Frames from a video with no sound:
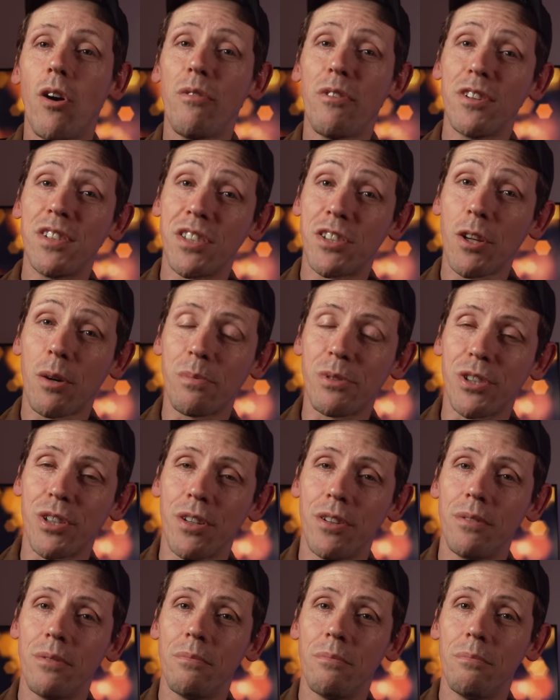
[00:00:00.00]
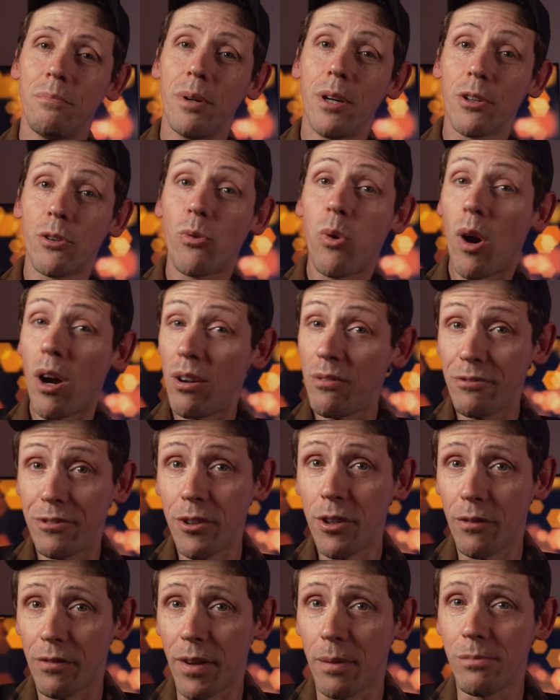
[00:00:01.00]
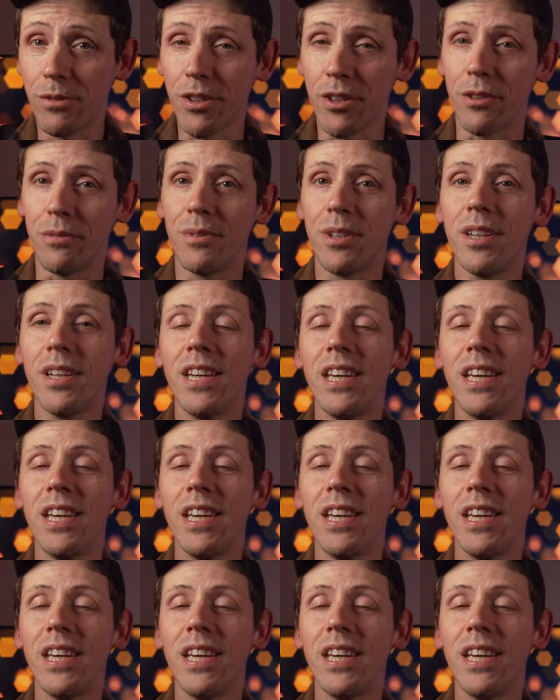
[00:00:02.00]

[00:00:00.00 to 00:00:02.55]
offer this option, but quite a few of them do.